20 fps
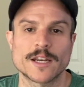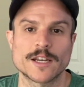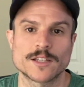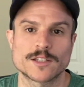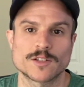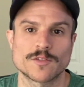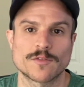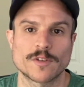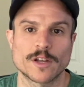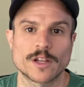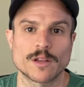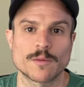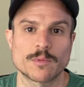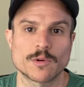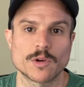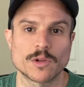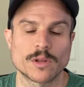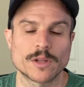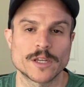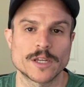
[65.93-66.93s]
and it's
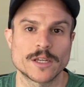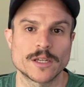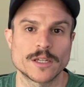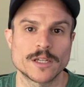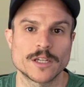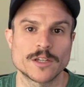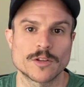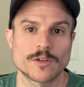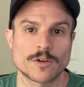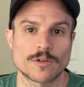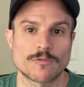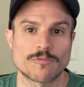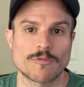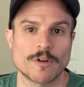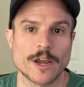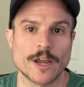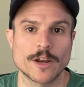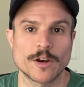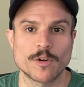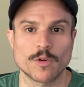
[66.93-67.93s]
available in either
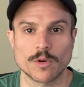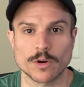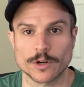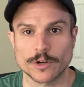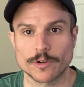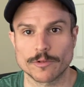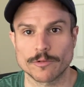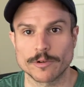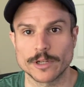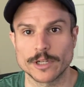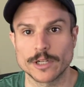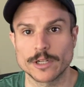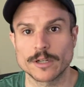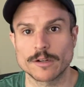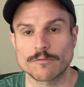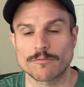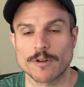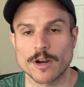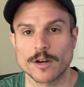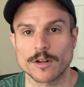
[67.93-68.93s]
red or
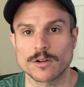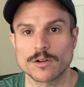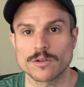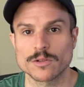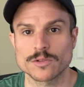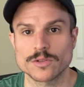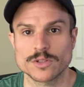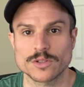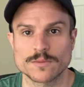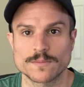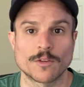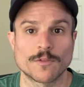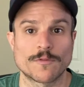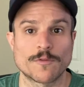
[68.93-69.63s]
green reticles.